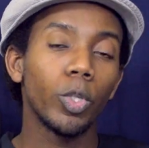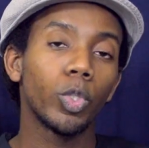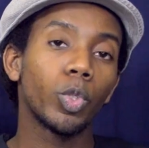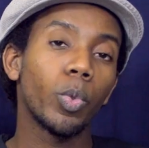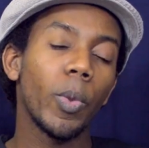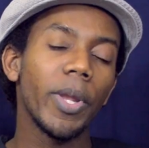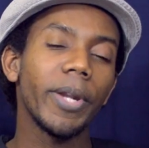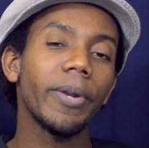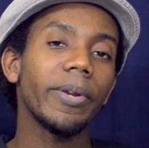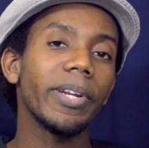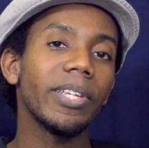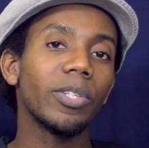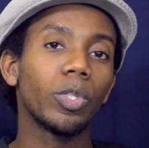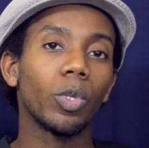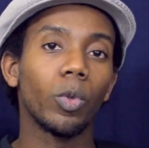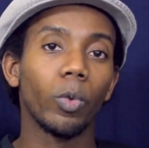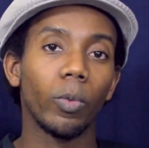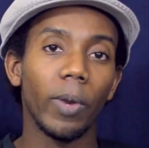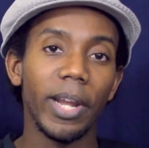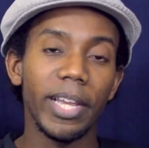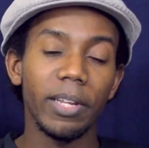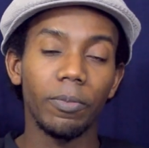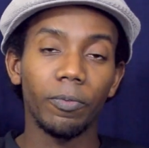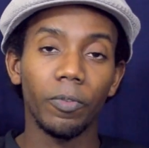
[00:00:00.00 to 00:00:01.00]
Twitter is
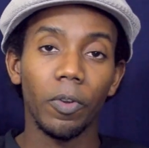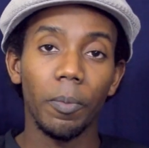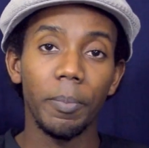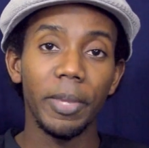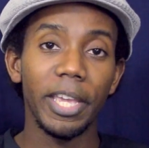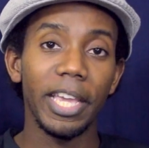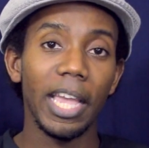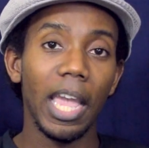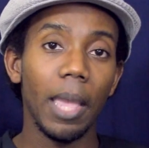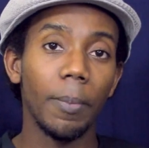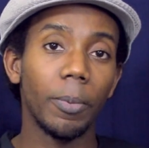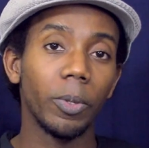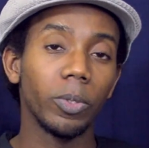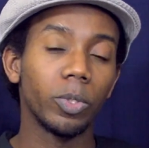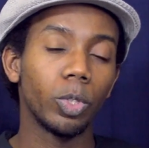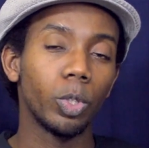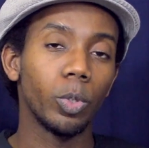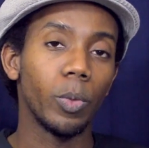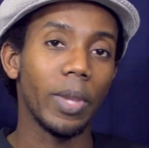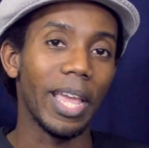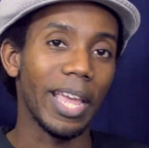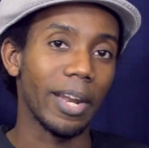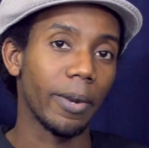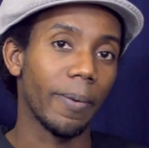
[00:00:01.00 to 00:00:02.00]
great for being able
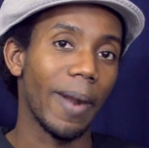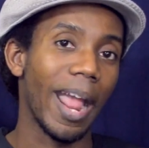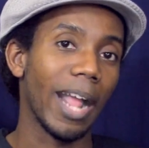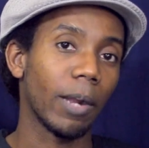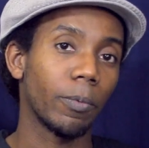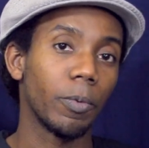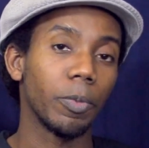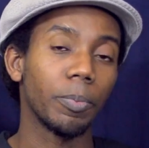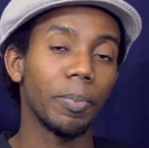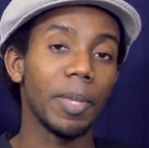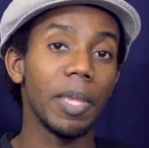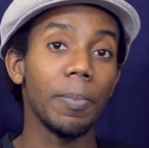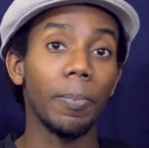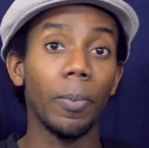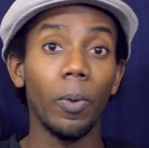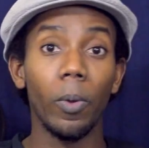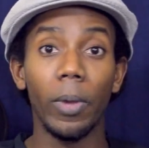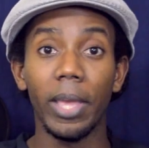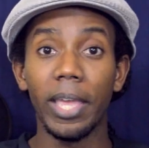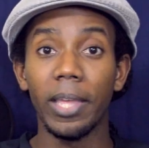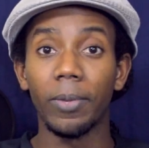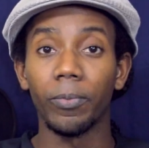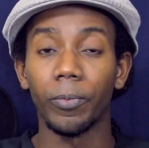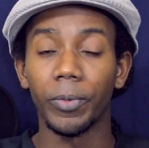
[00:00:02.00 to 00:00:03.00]
to interact with
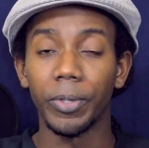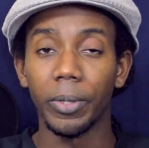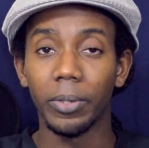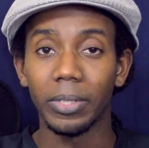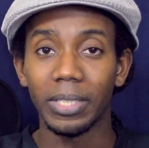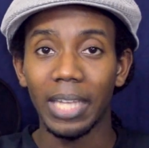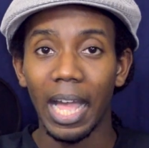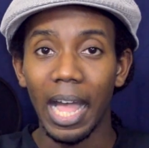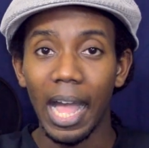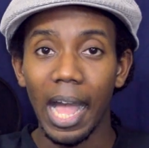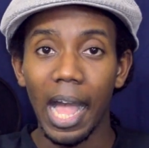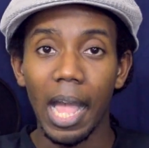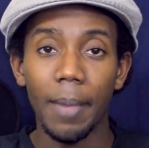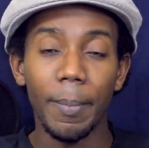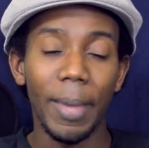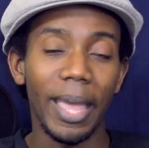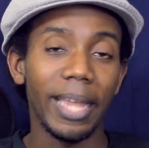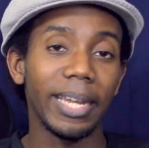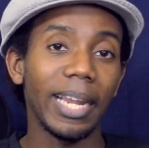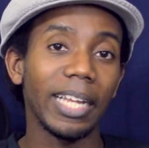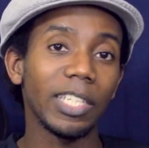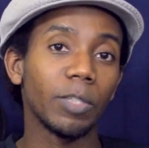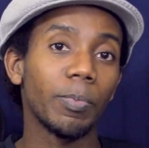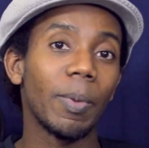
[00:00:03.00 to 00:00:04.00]
people in real time
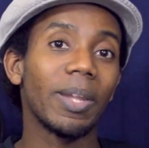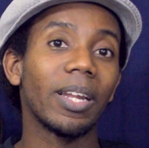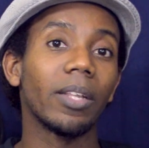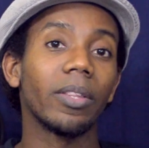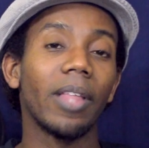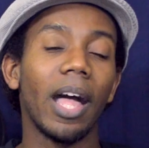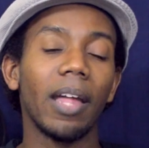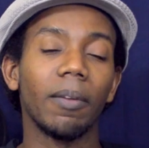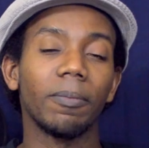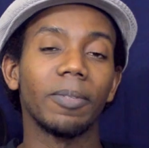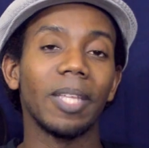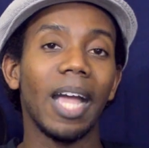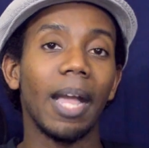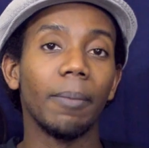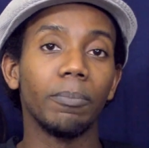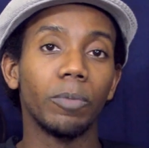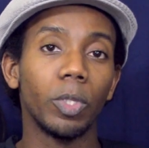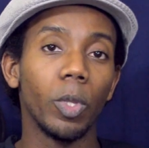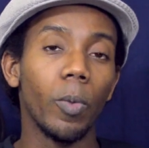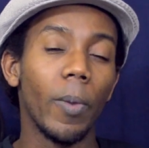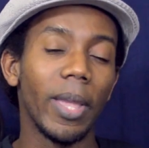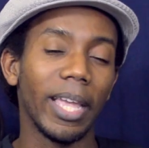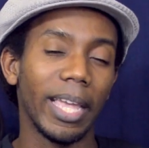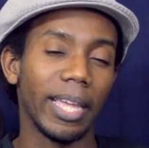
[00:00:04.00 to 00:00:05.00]
and not spend a lot of time
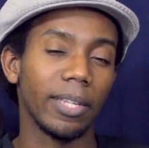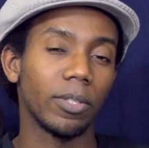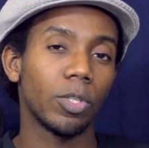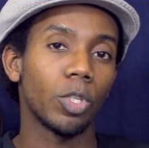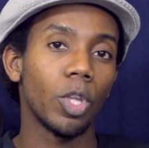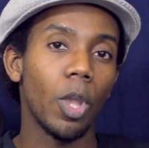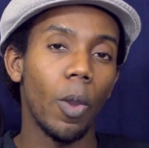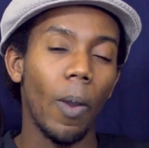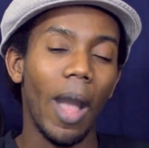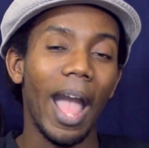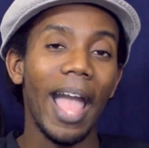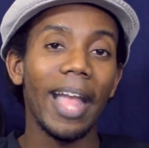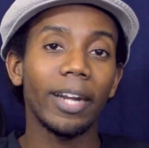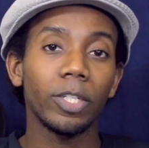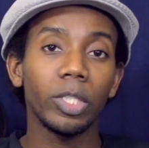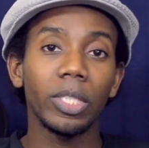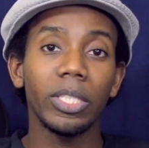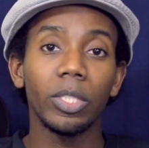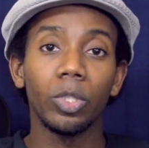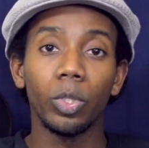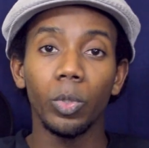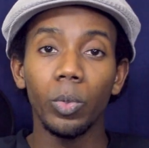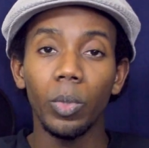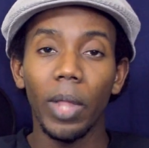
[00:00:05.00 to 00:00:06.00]
doing it. So I
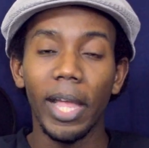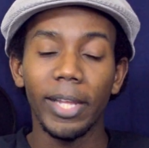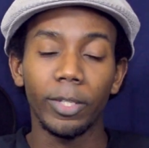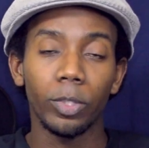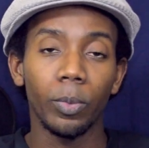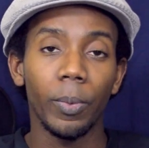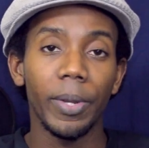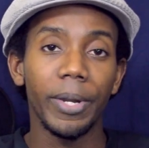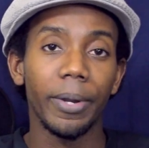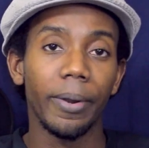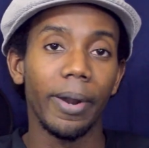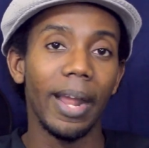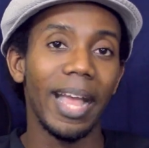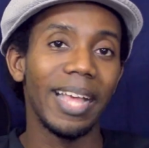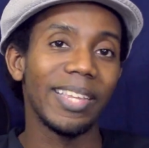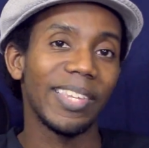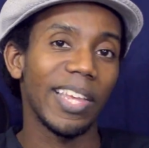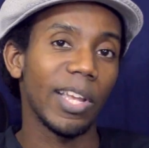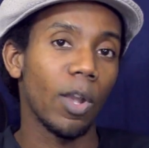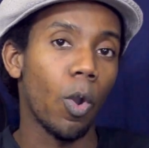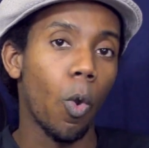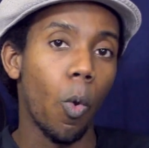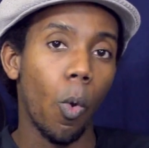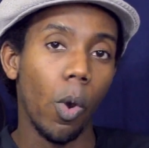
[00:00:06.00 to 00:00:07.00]
actually do like Twitter
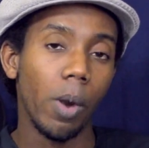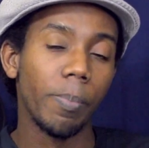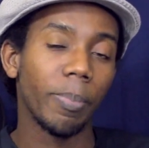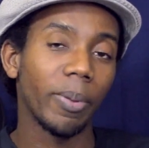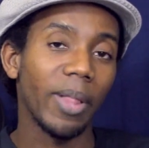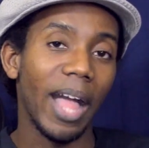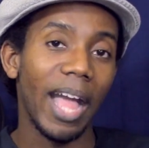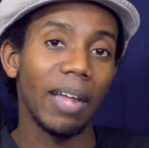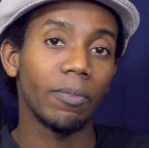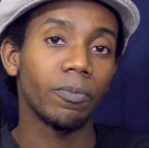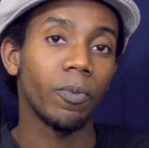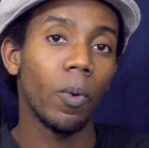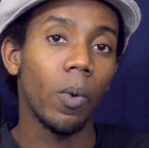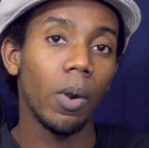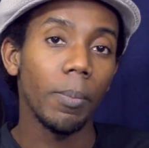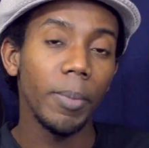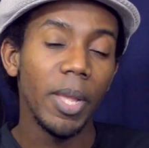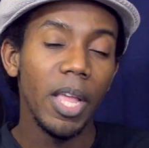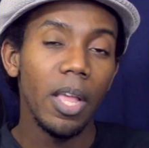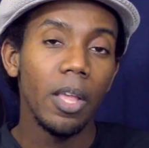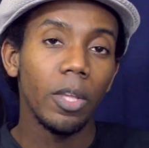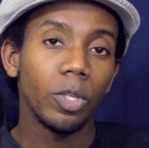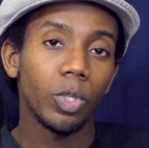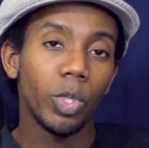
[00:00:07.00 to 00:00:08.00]
as a core platform.